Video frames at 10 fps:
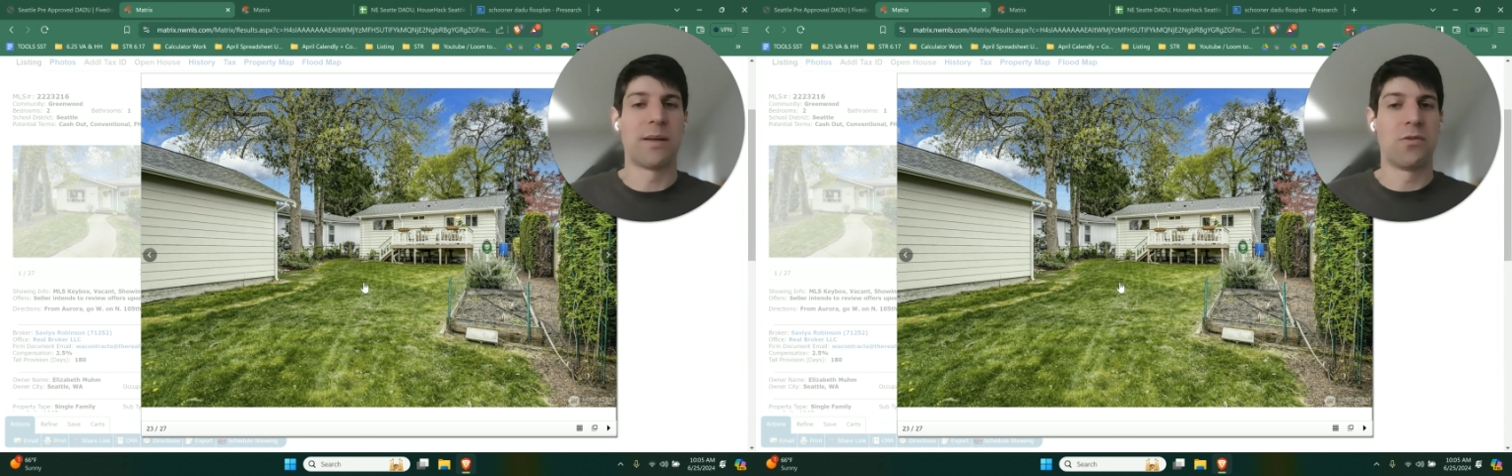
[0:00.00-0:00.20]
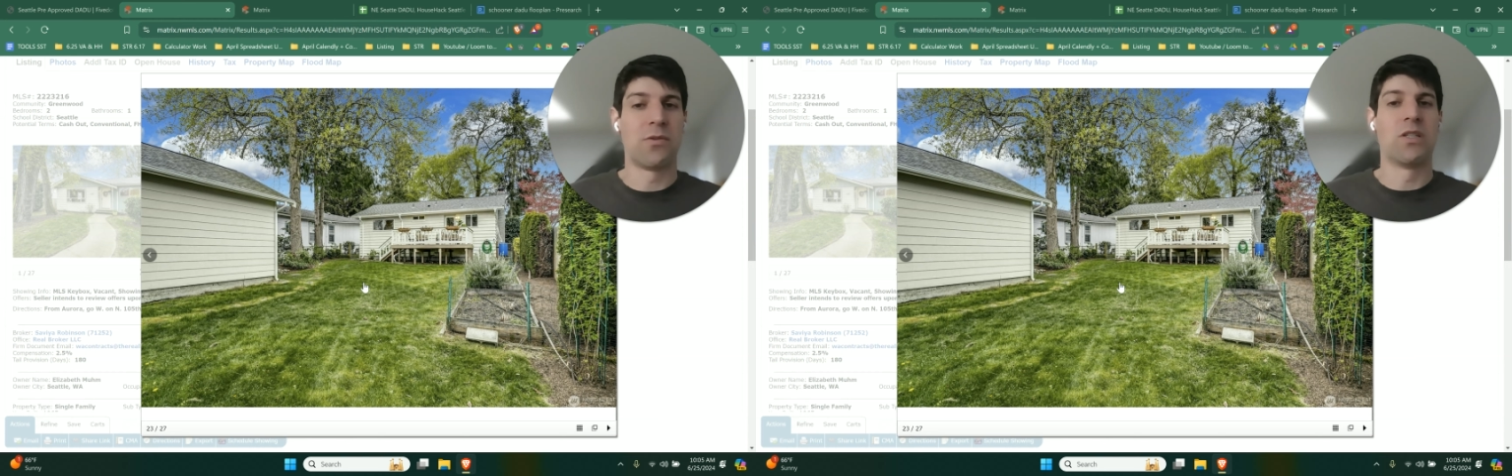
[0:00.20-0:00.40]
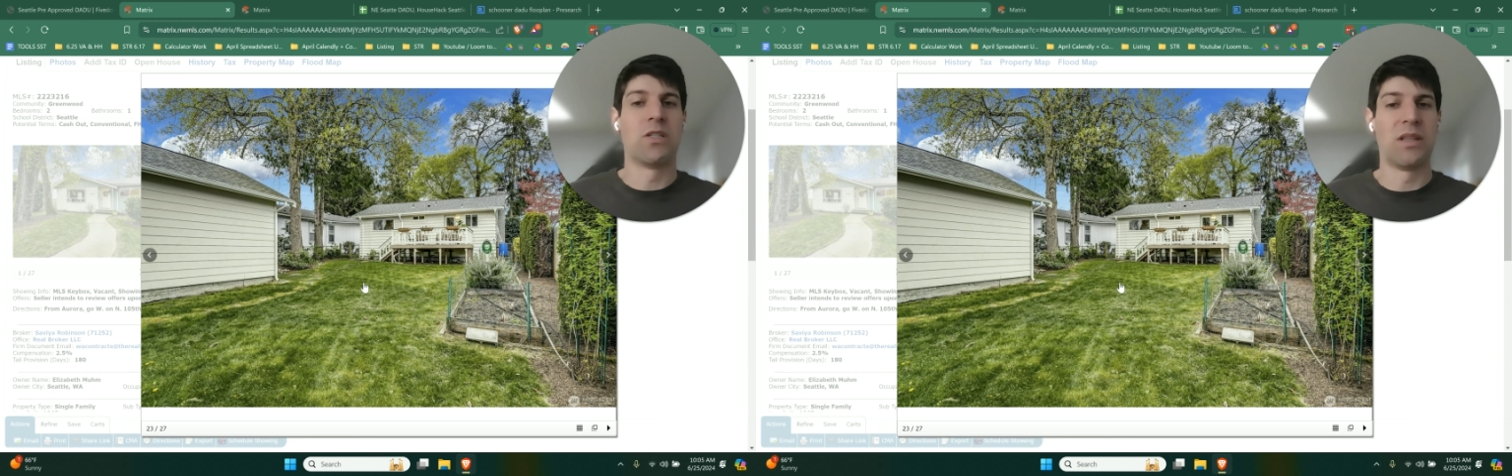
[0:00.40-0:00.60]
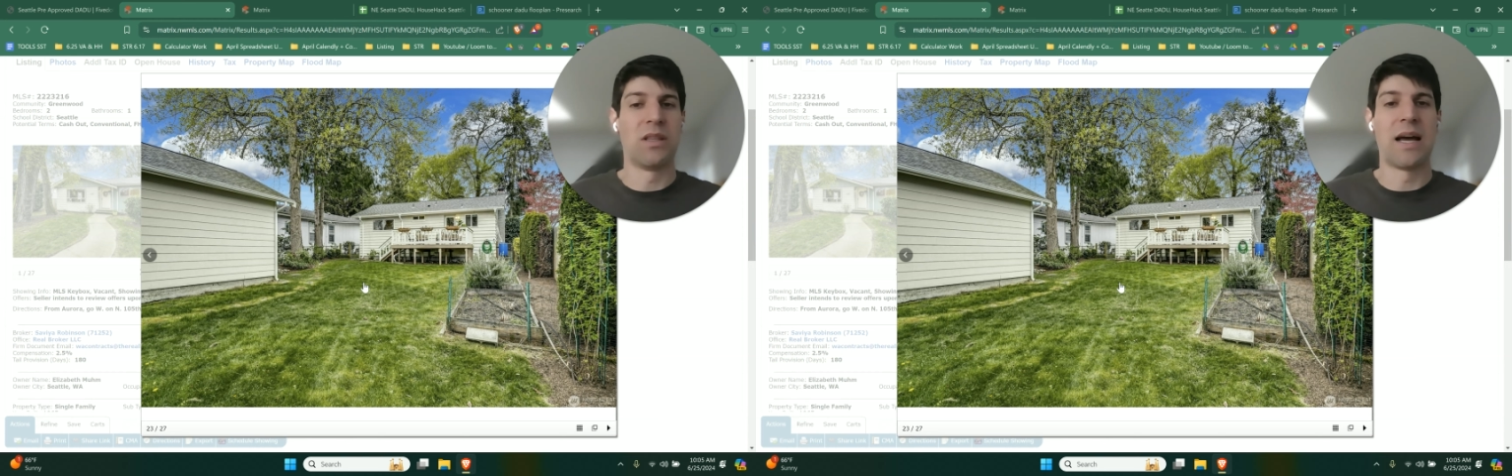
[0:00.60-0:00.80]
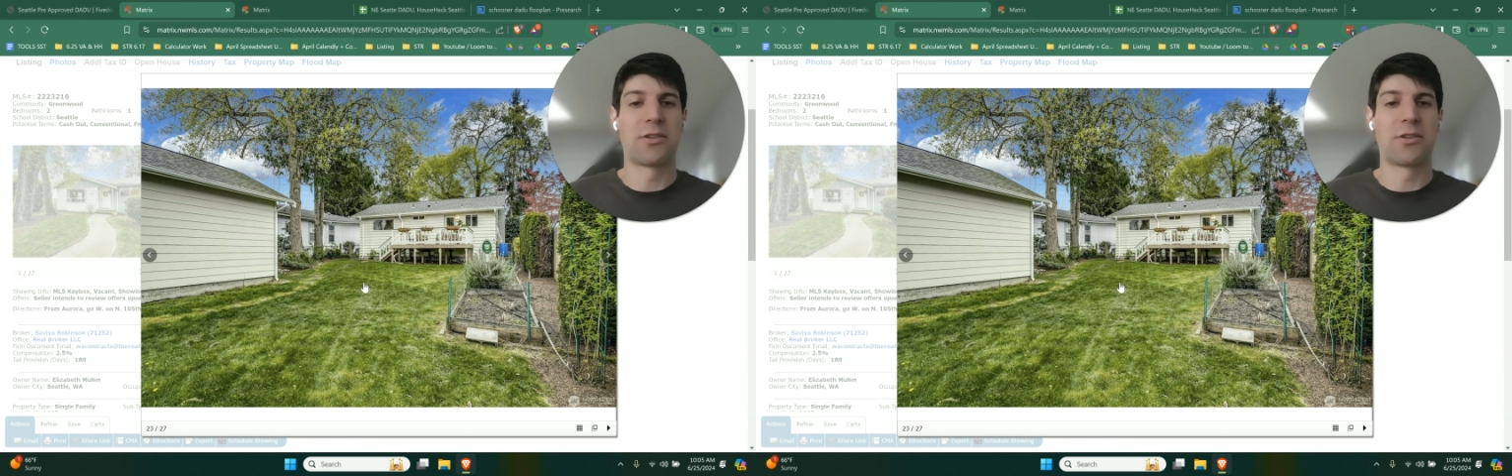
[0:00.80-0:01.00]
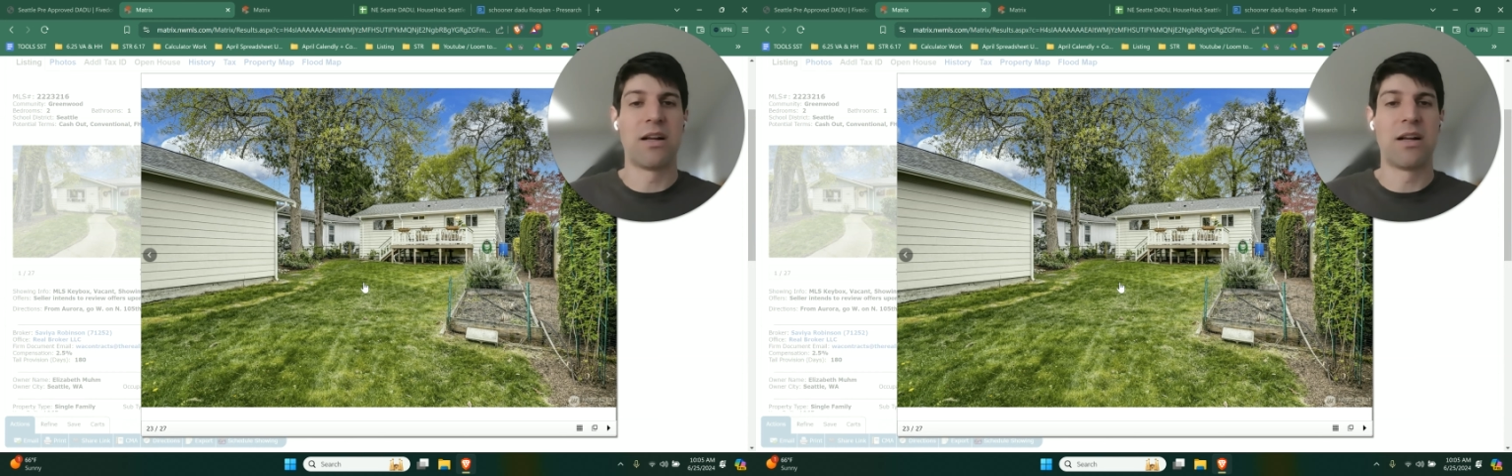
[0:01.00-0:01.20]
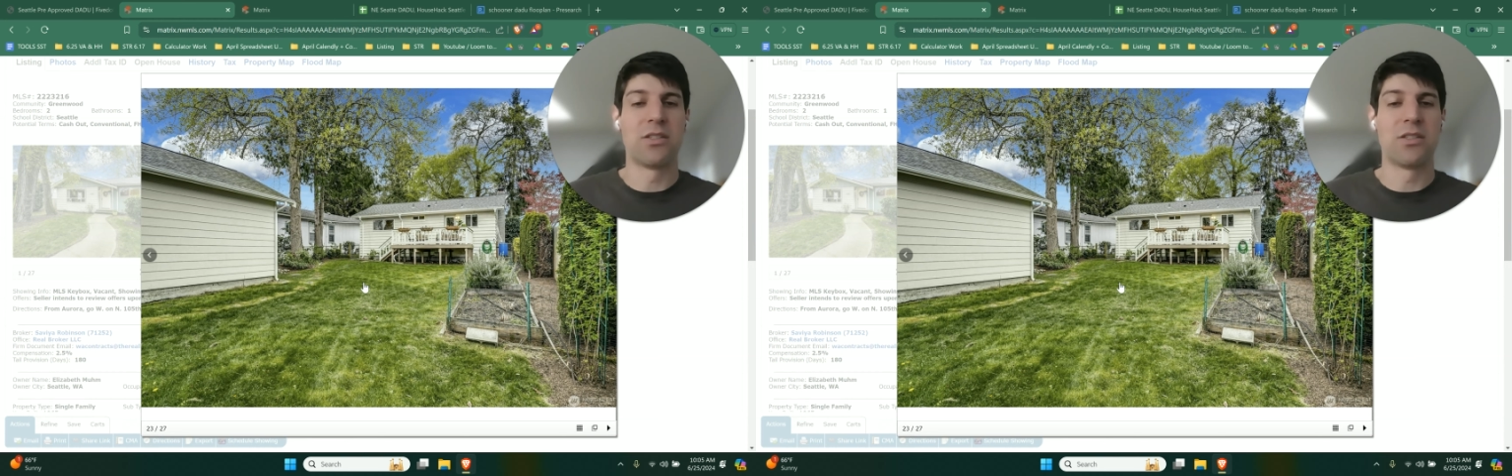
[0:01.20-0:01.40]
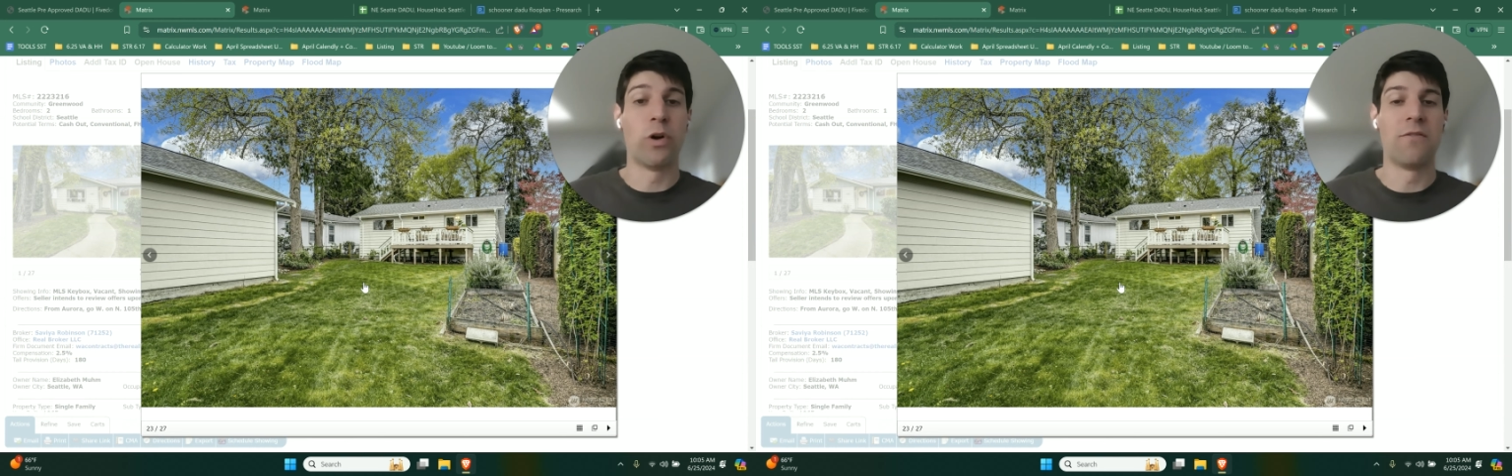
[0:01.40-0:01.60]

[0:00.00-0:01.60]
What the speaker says: especially ones with attached garages,